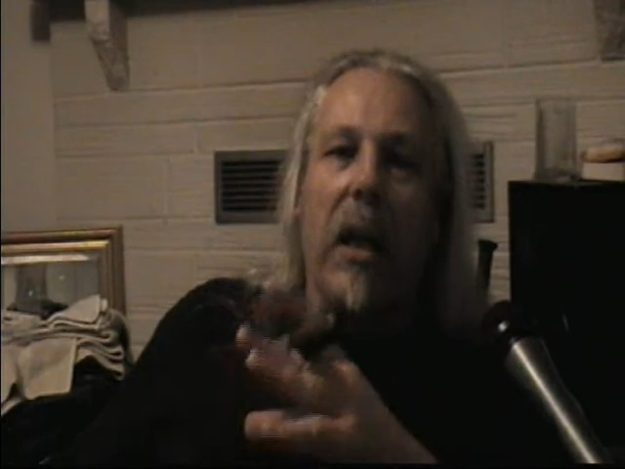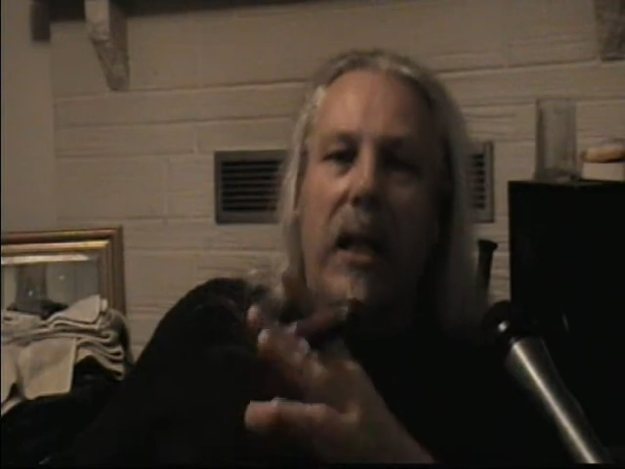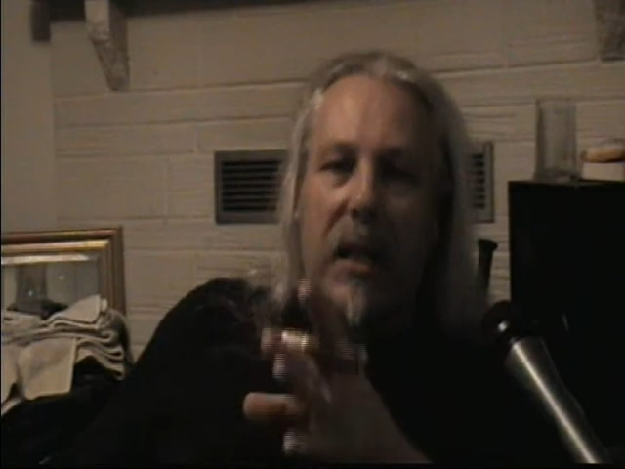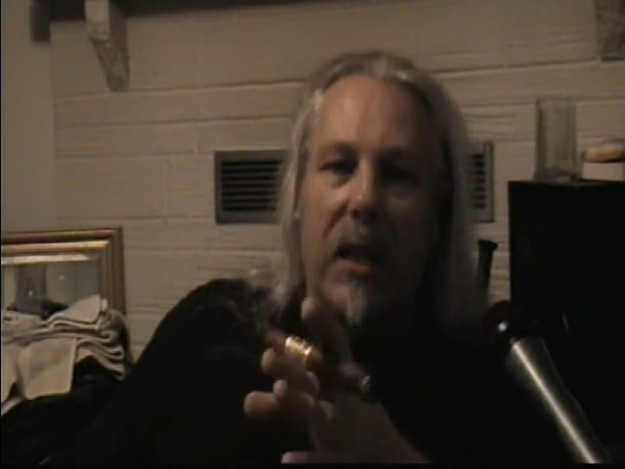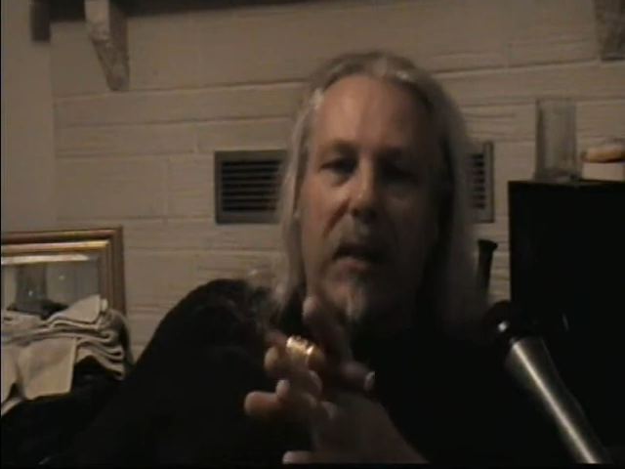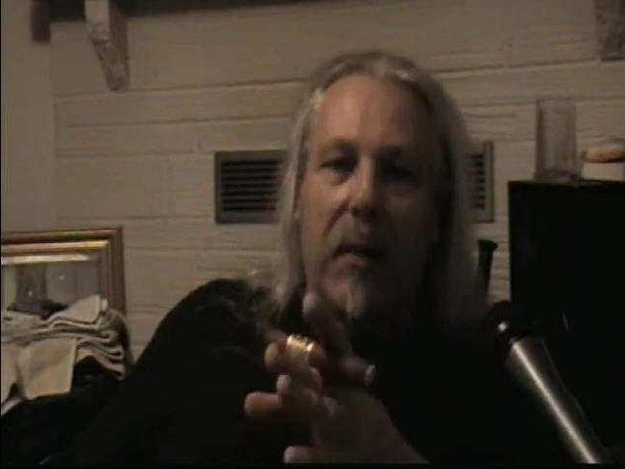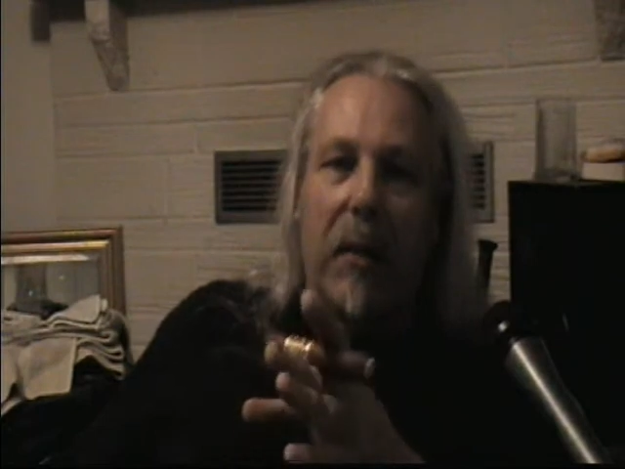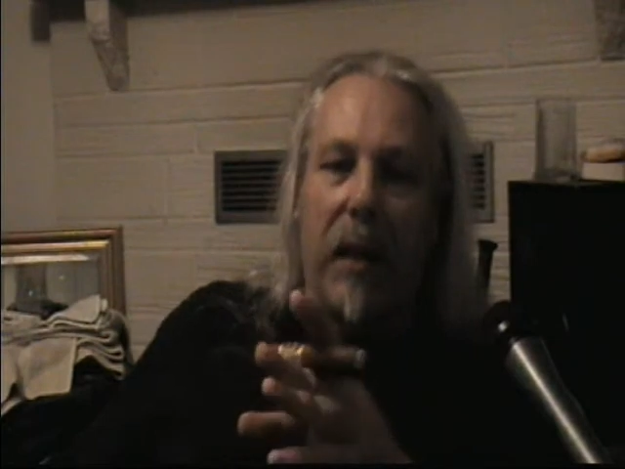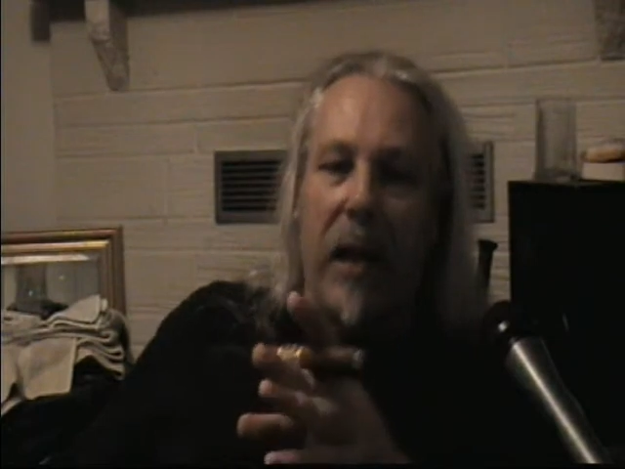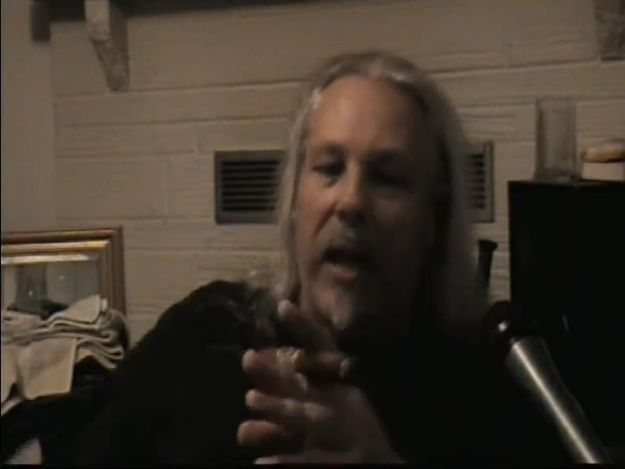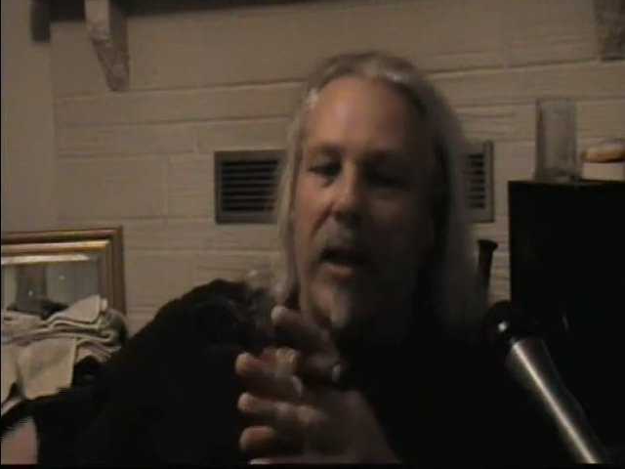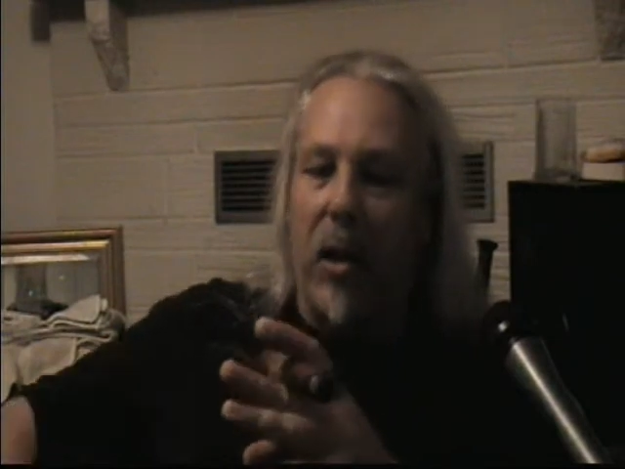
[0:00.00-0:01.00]
is the
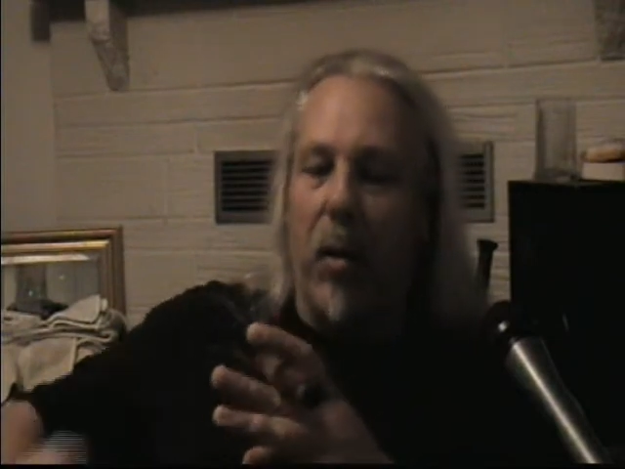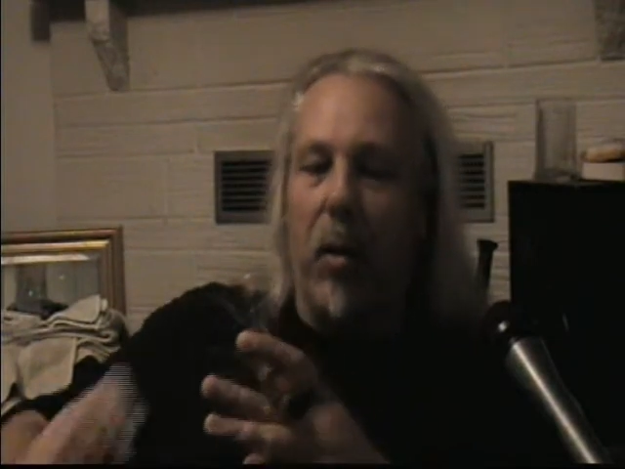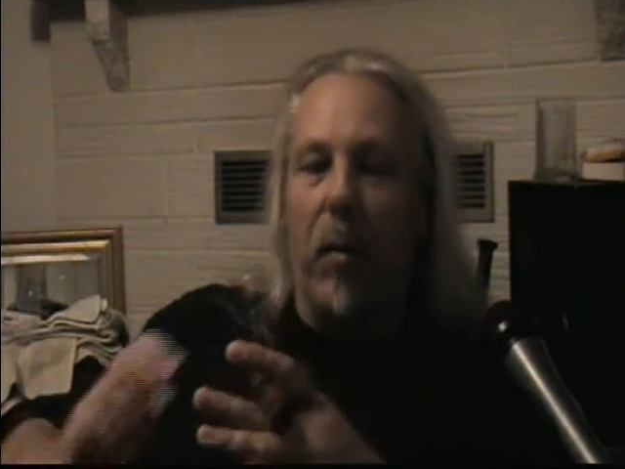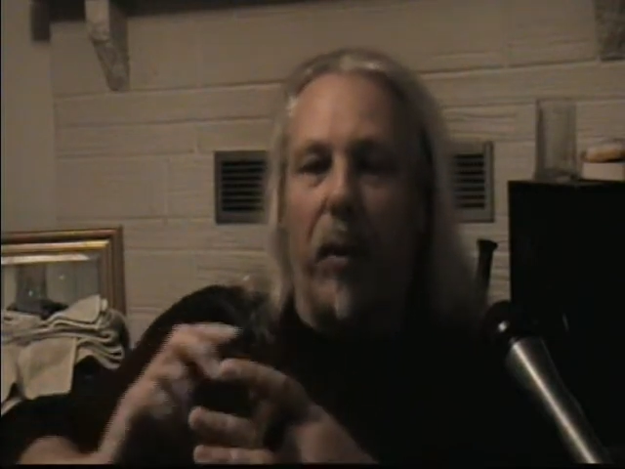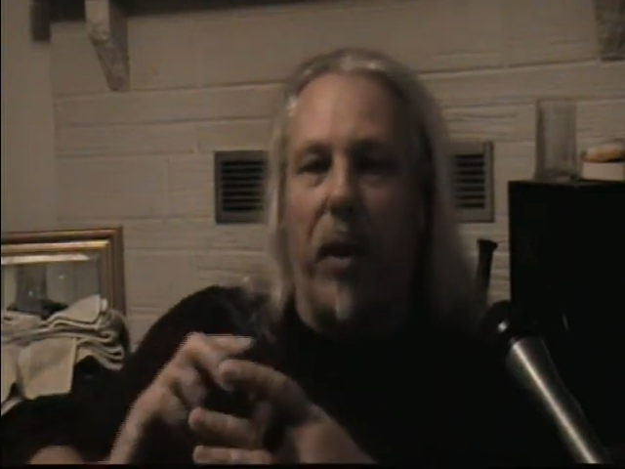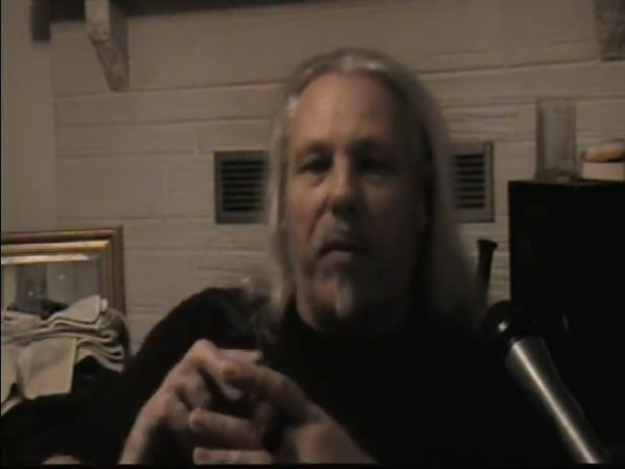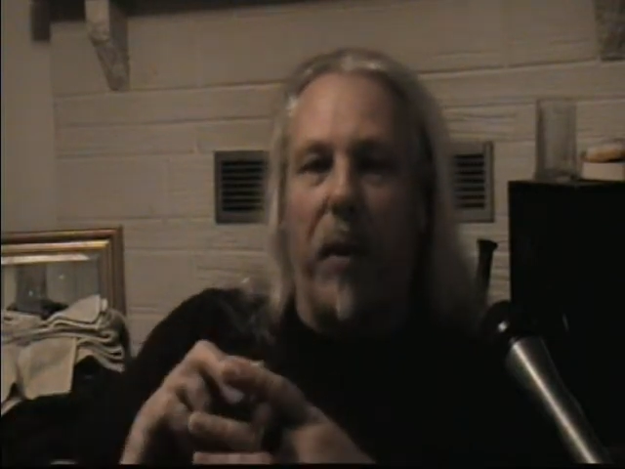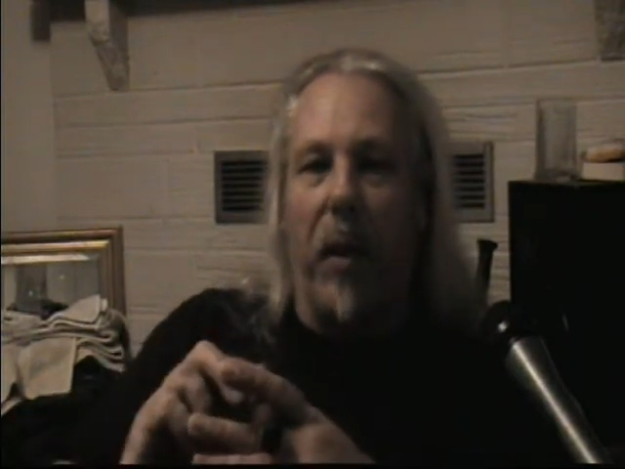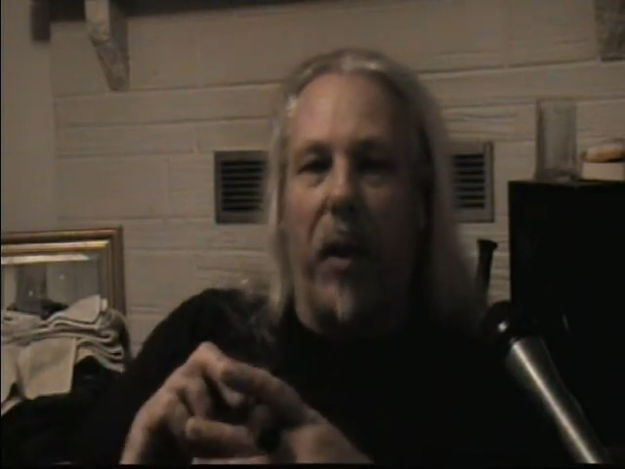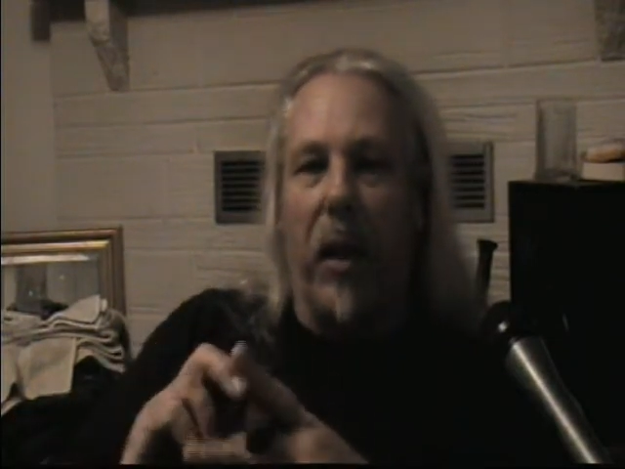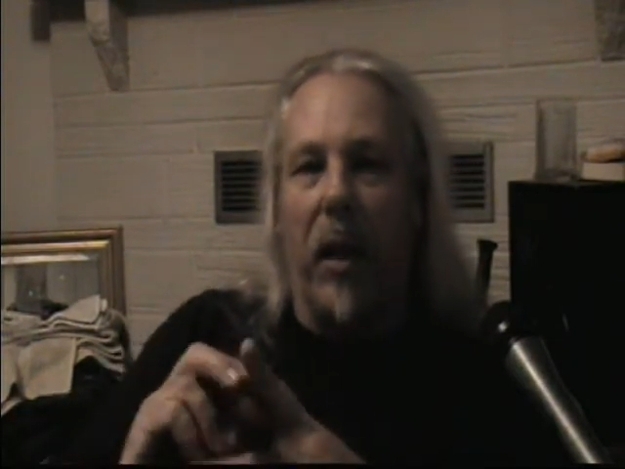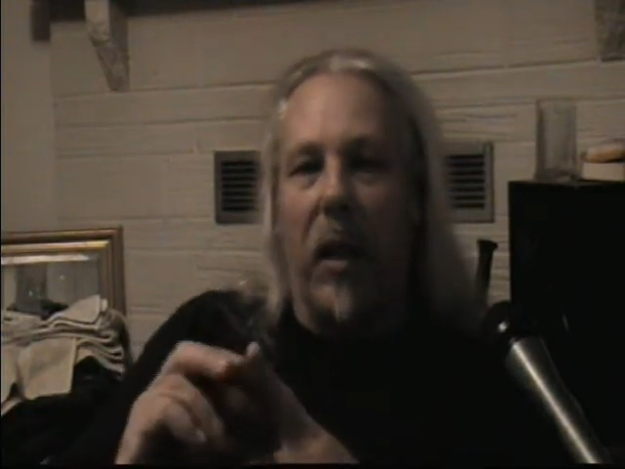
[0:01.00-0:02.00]
guy that's doing the bridge
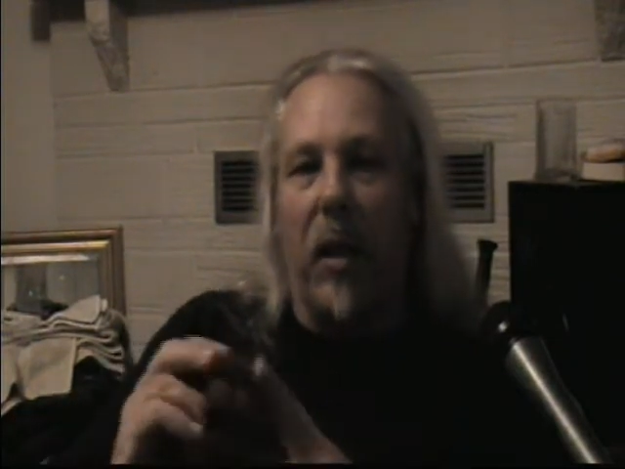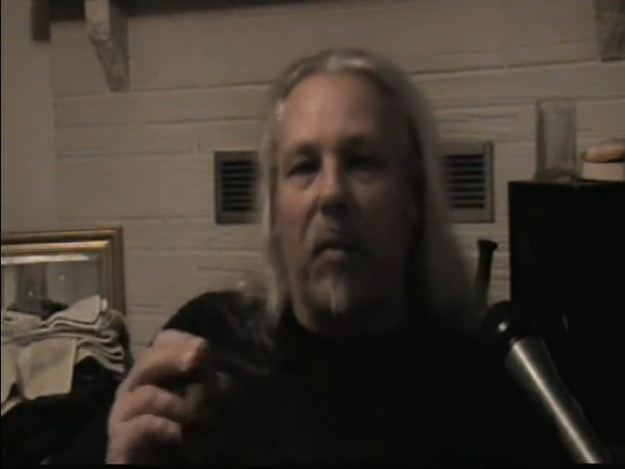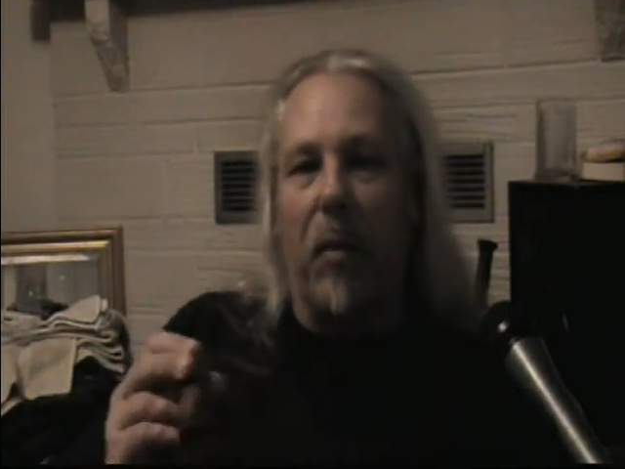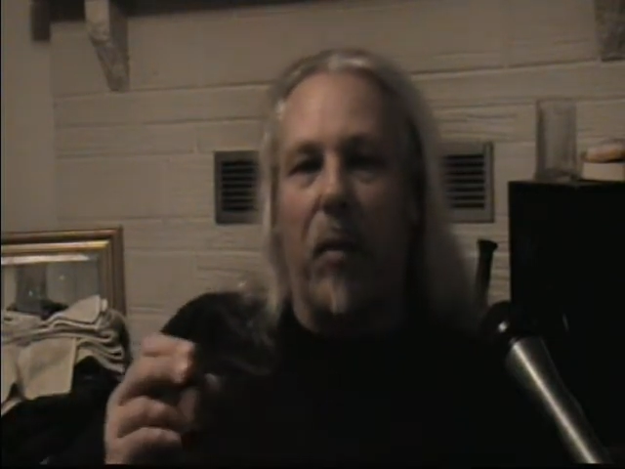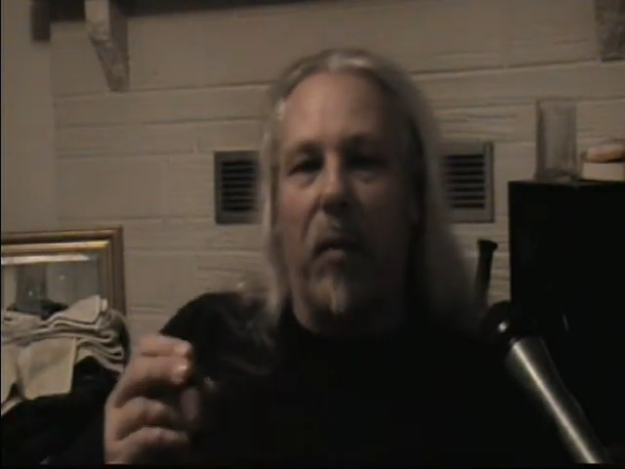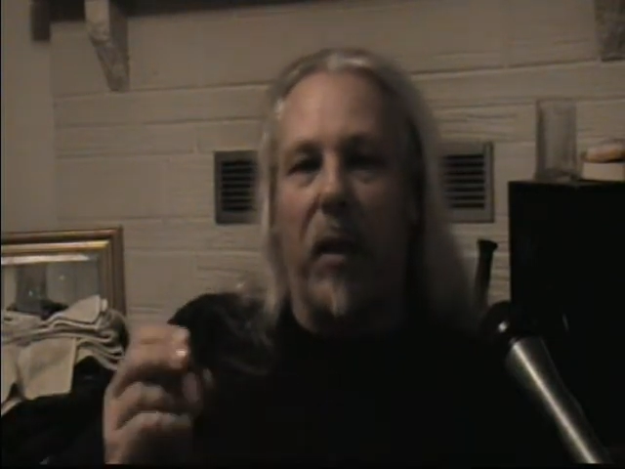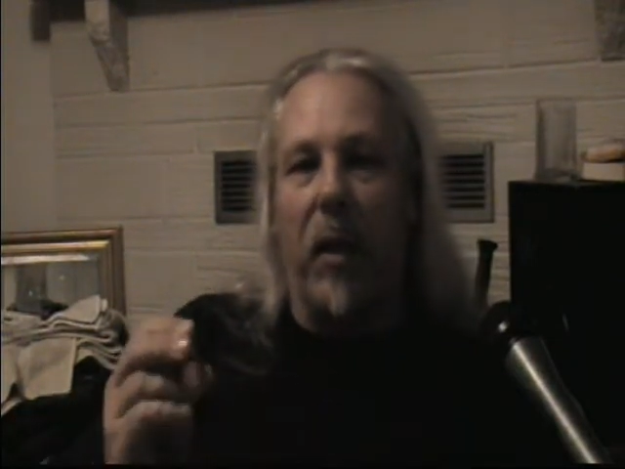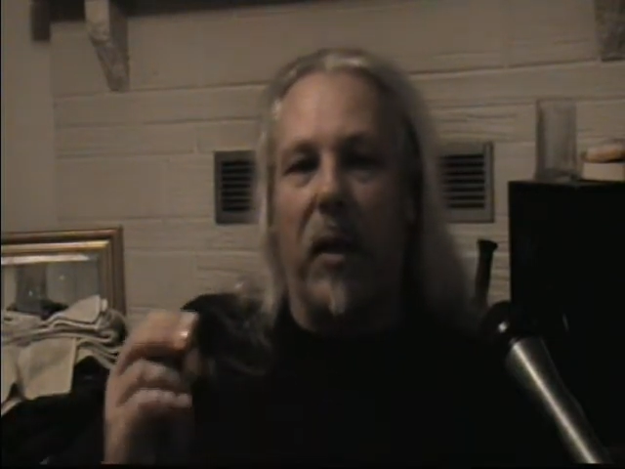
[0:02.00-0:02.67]
building in this movie,